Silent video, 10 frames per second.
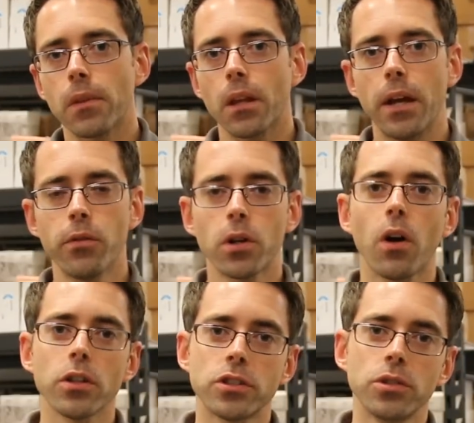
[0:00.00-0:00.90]
In
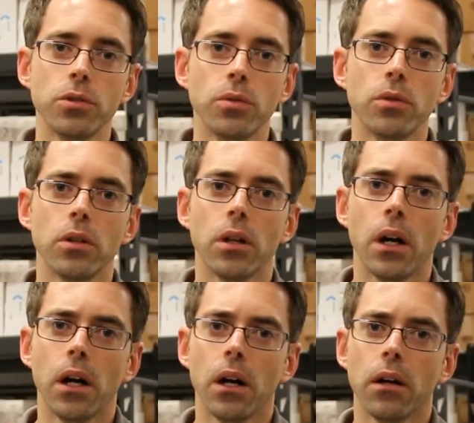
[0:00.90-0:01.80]
regards to
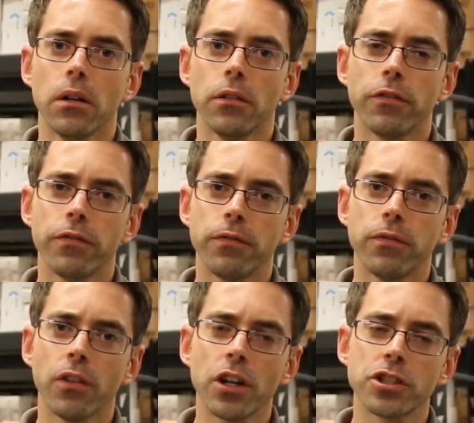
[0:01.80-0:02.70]

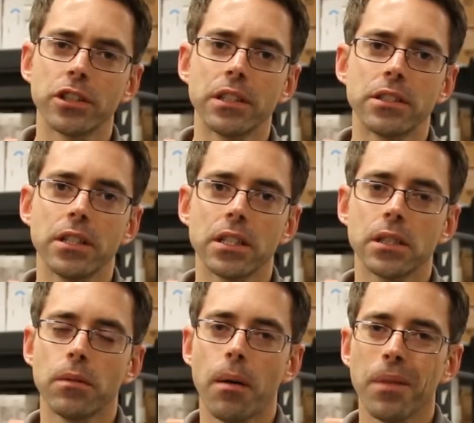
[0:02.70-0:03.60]
flushing the
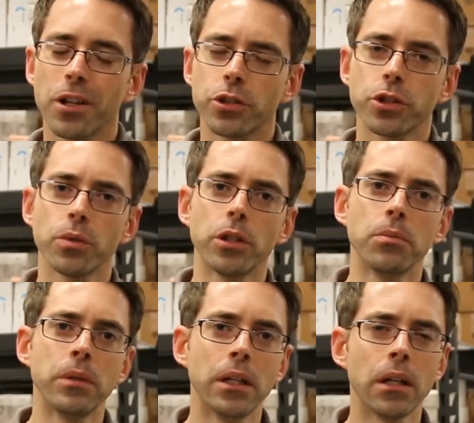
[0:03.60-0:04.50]
system, I'm not sure what you
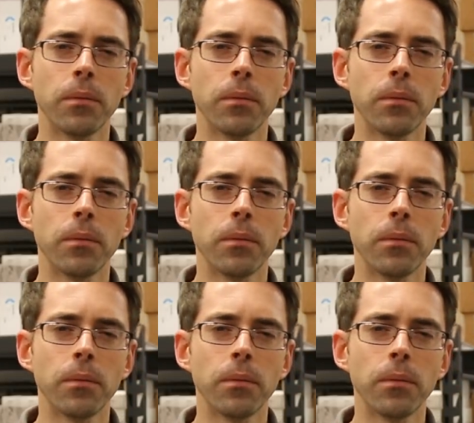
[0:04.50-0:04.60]
mean.